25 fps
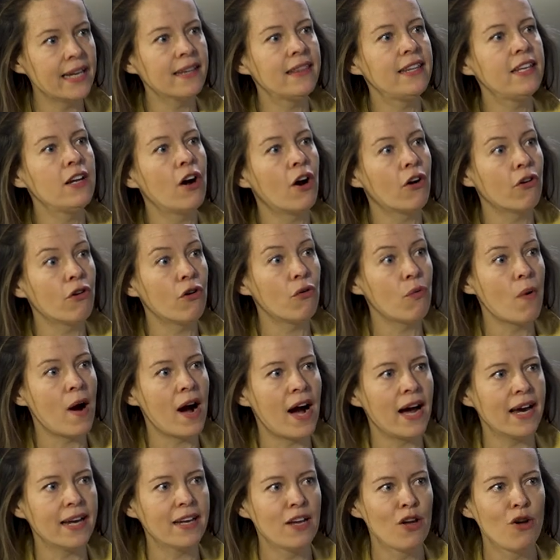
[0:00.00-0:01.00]
at the R O
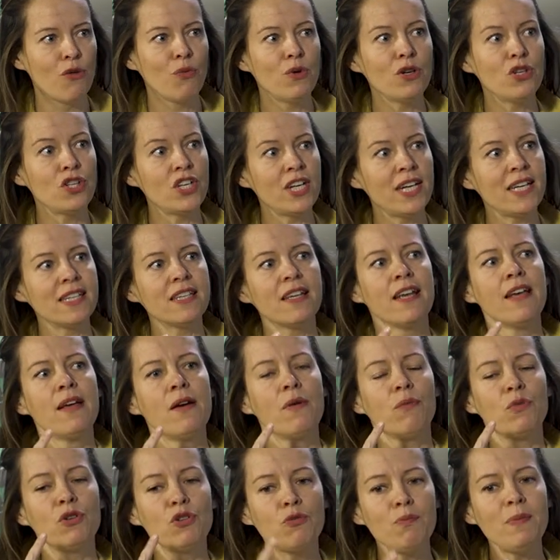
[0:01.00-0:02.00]
I, which is,
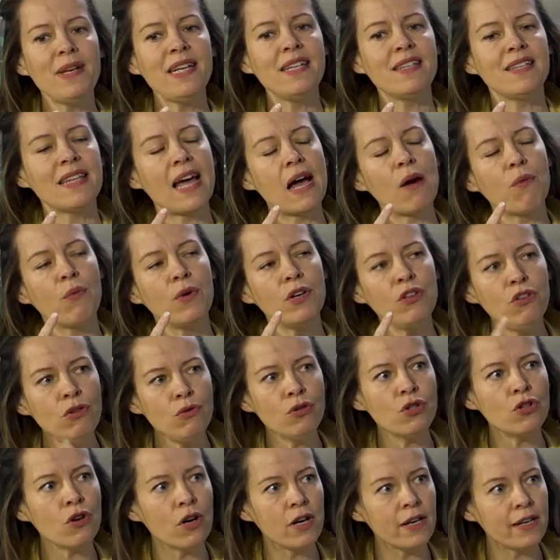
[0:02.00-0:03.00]
which means that when
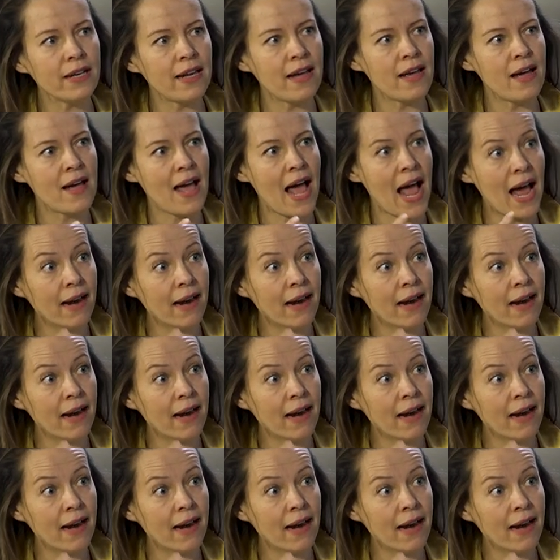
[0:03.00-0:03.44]
you start uh,